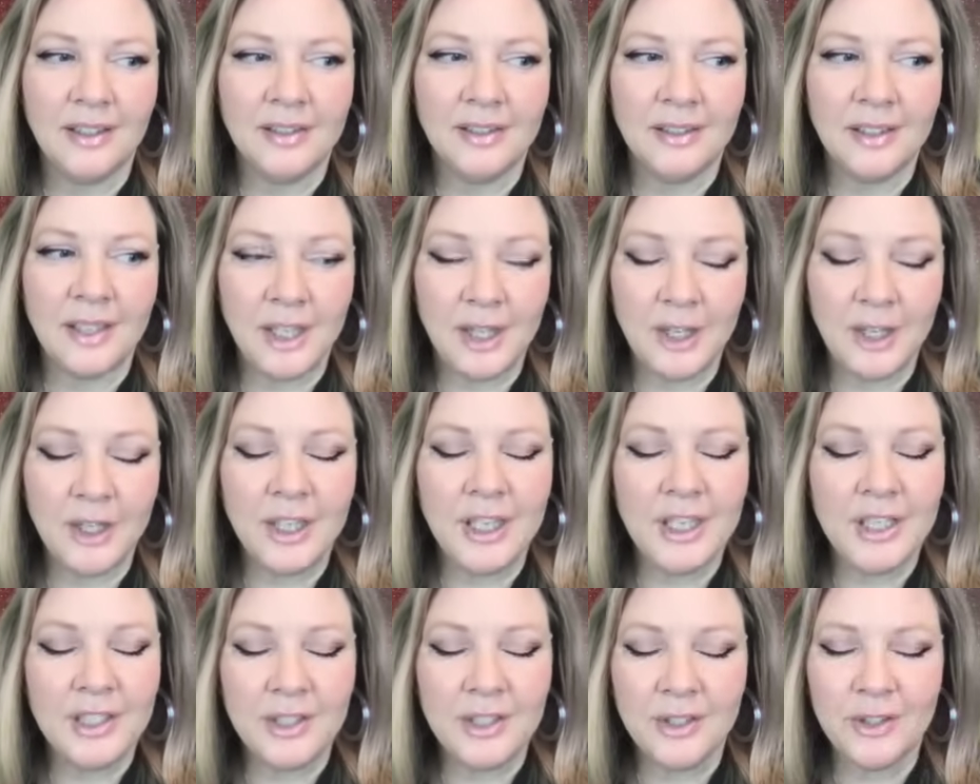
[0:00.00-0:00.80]
their
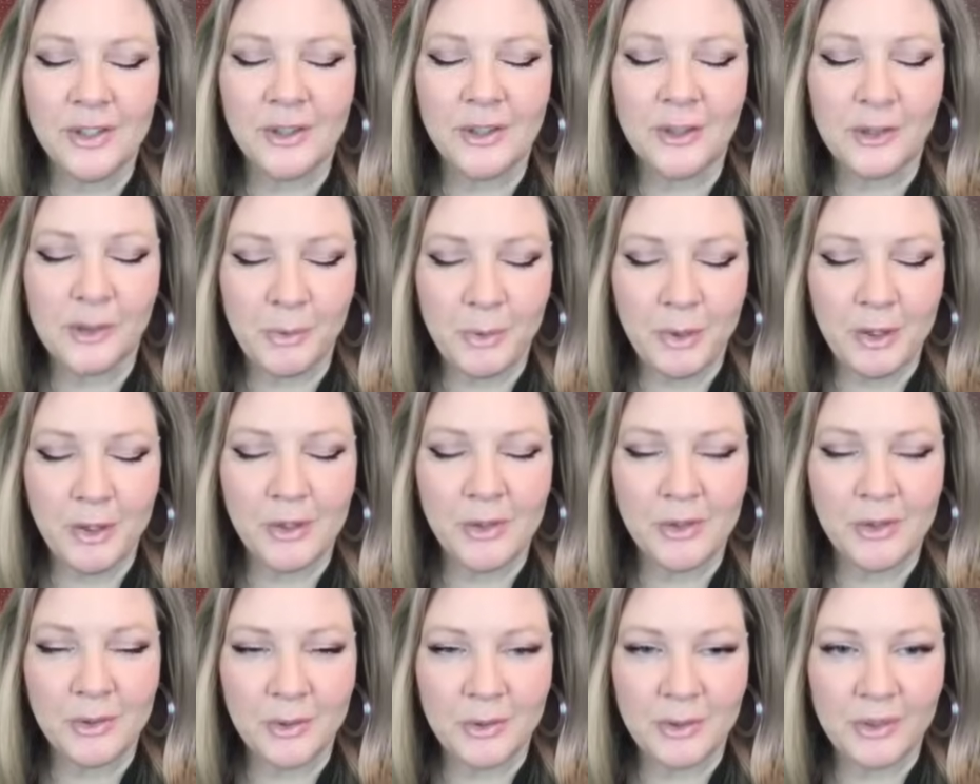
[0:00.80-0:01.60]
eternal
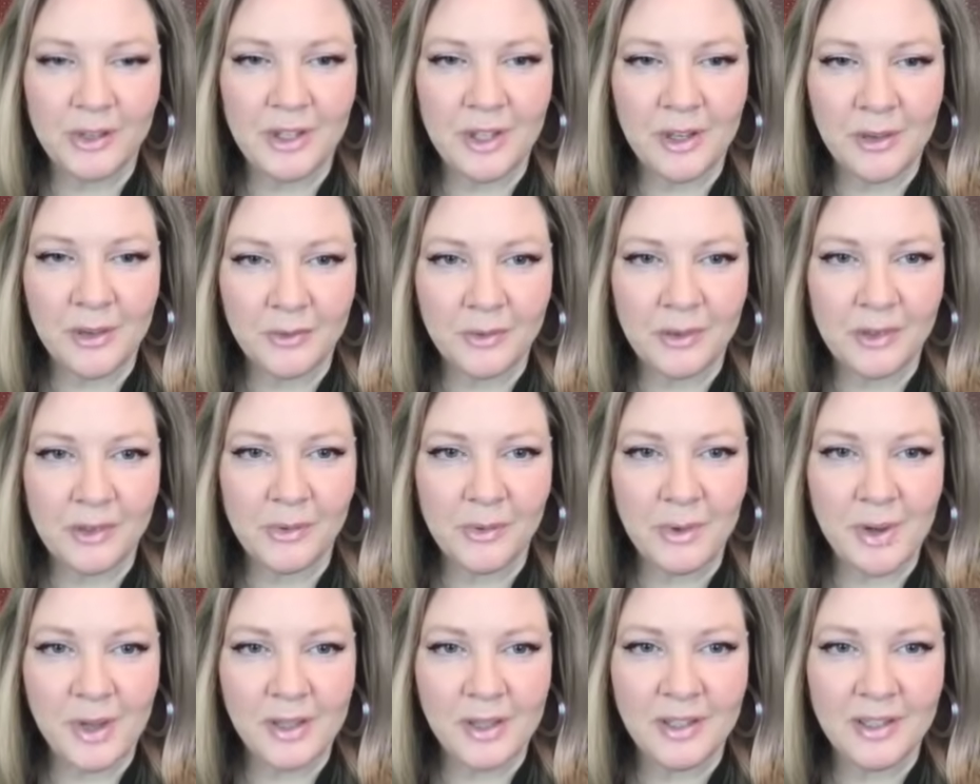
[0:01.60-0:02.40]
spiritual self as
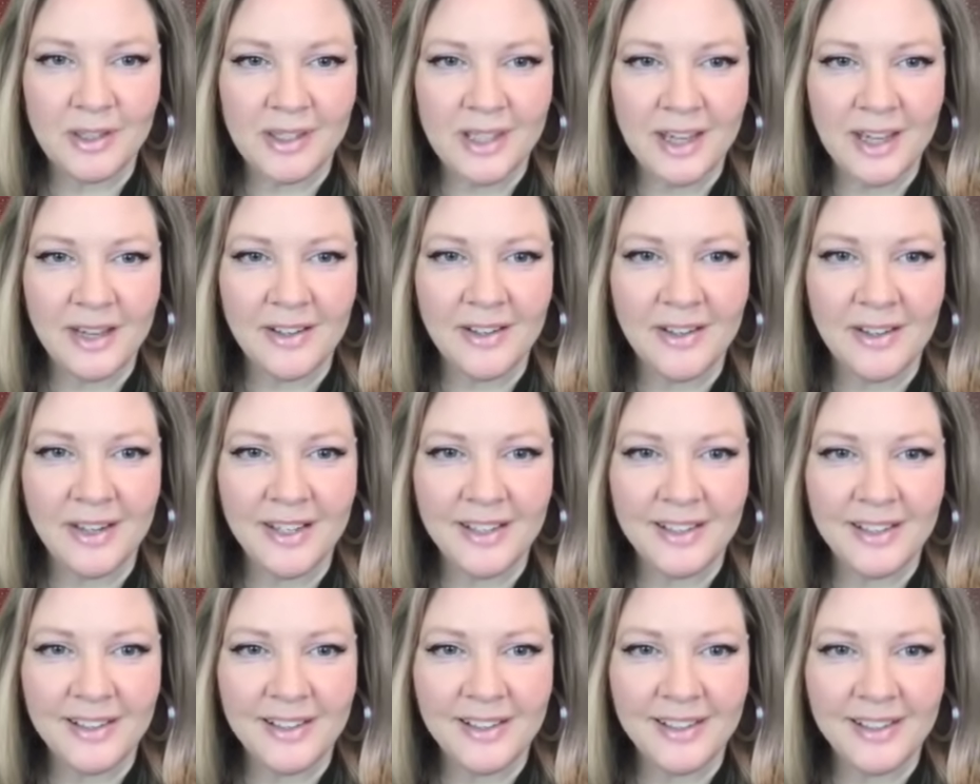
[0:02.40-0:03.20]
well. Is that
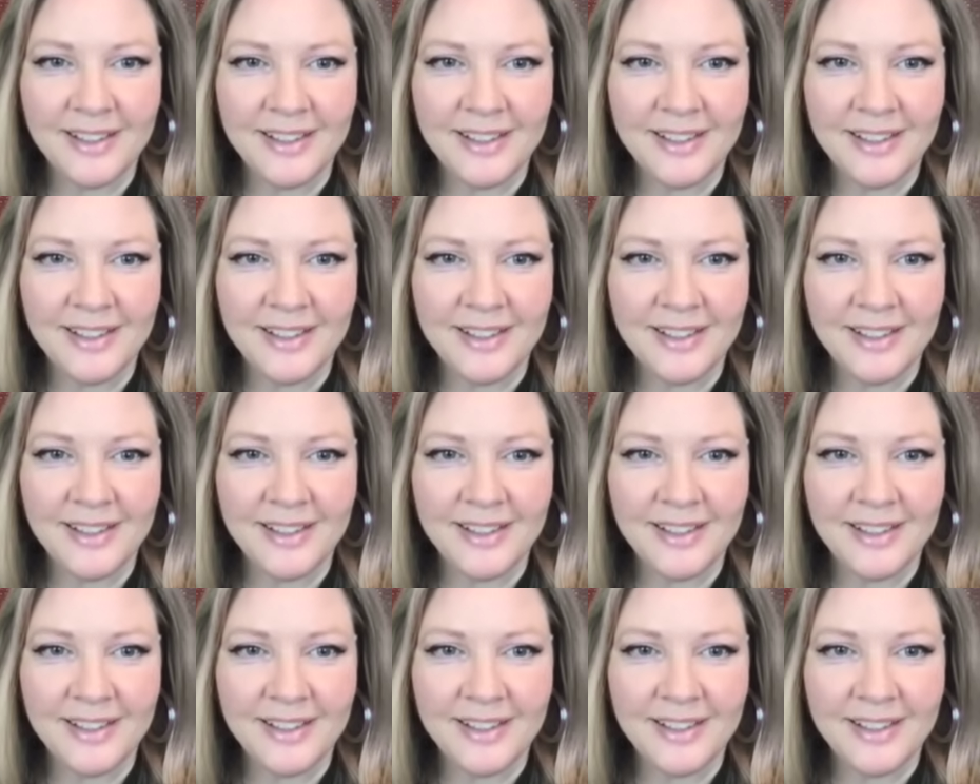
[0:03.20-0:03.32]
correct?